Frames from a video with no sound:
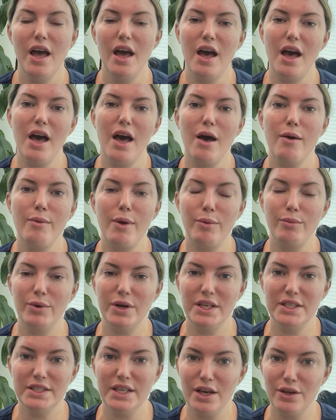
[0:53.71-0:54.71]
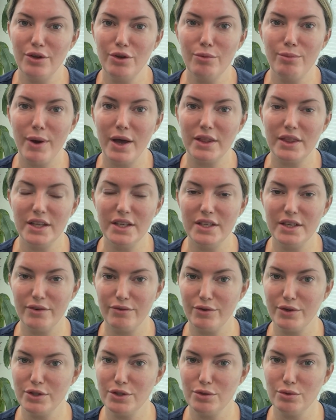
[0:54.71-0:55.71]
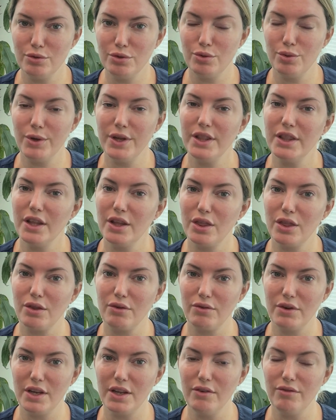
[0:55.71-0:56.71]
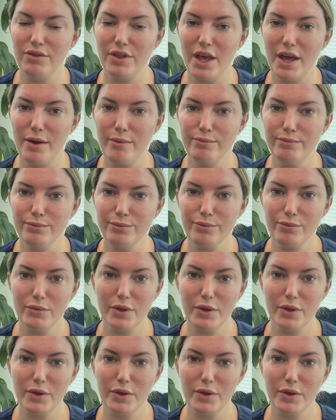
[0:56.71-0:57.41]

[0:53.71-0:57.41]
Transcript: I want to tell you about the difference between the 3 of them,